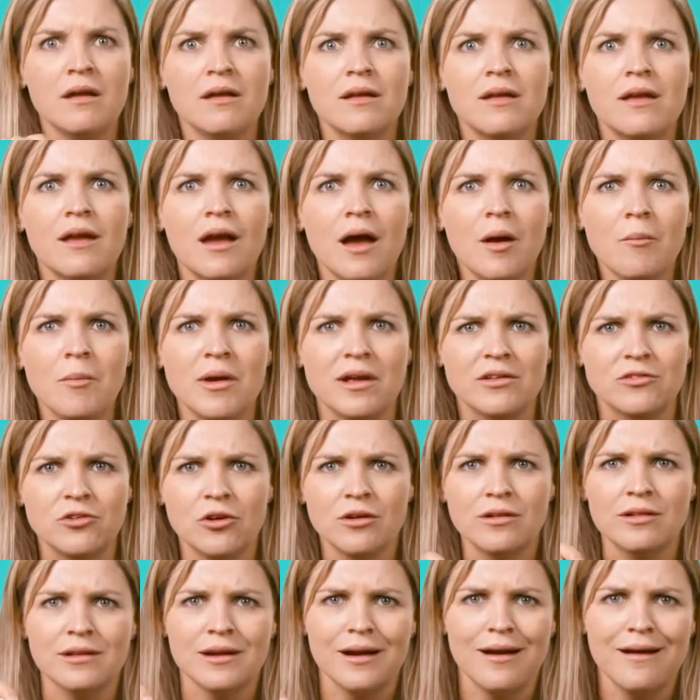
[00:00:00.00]
Yummy
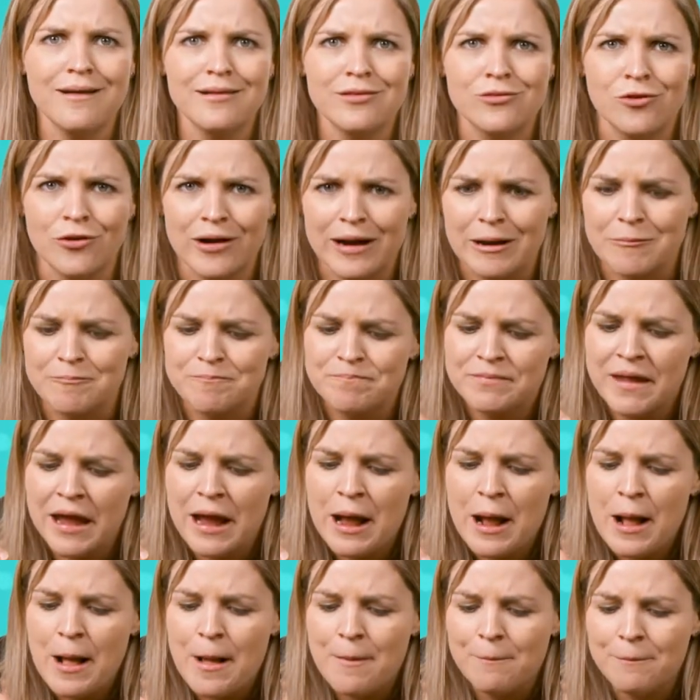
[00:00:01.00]
chocolate ice cream.
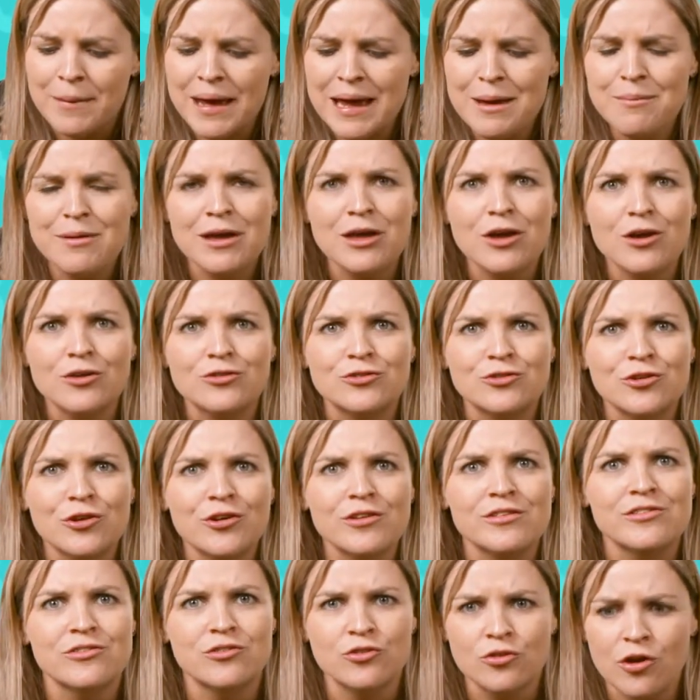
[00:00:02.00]
Maybe you
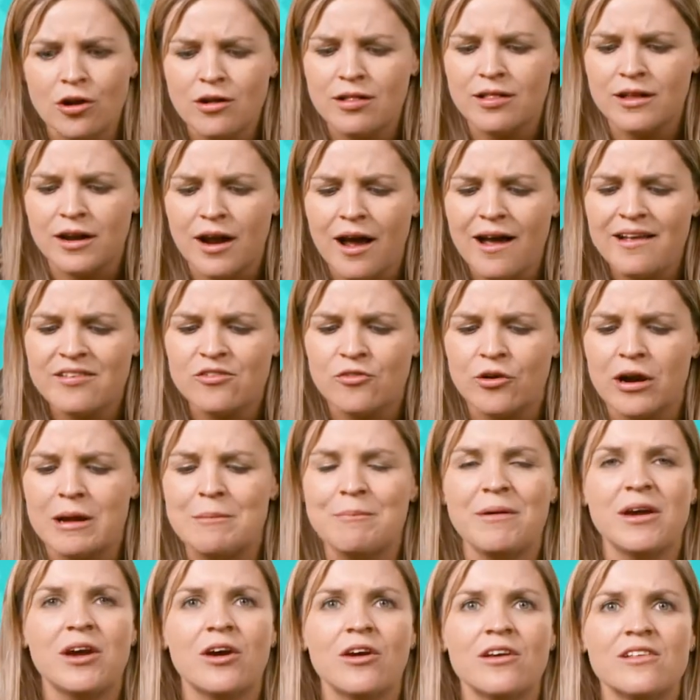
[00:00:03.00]
choose chocolate ice
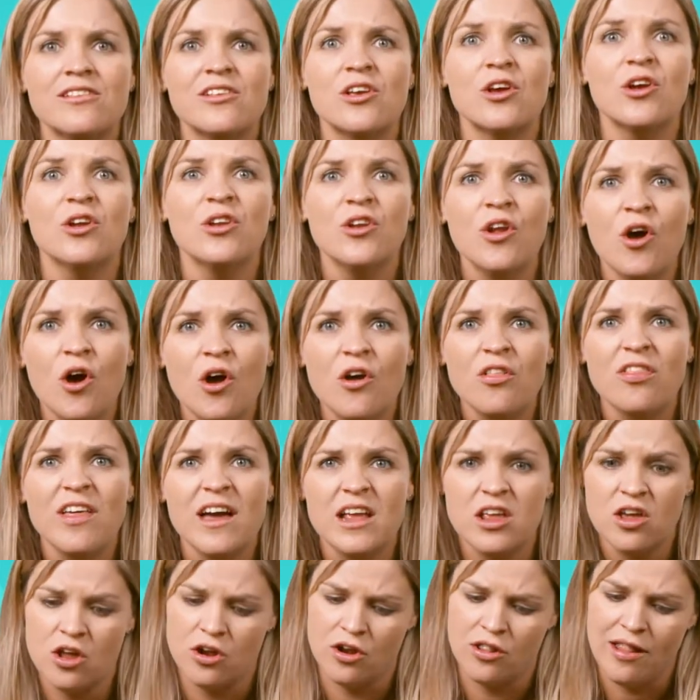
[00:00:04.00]
cream because you know
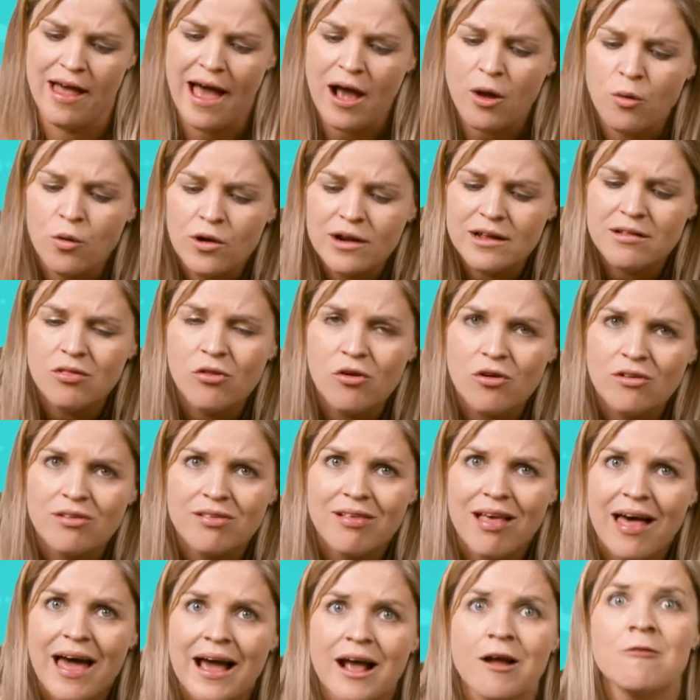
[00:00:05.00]
that you like what it
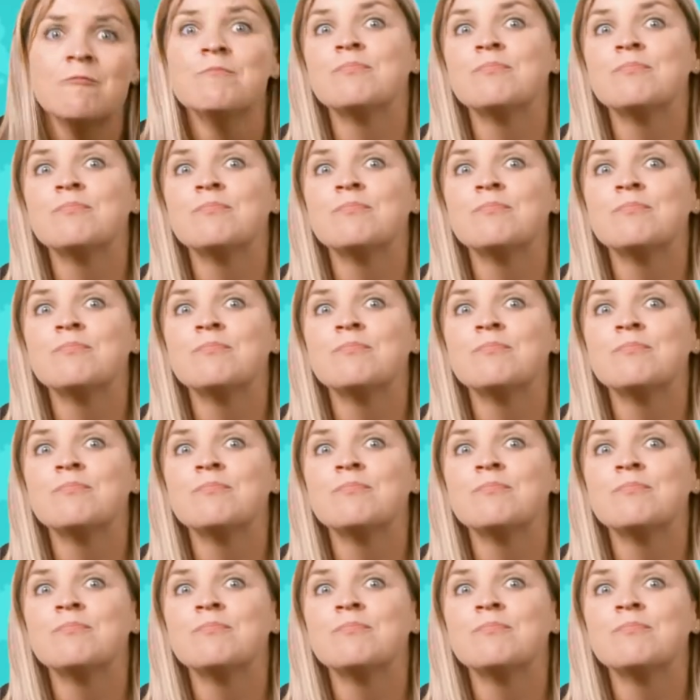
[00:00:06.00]
looks like.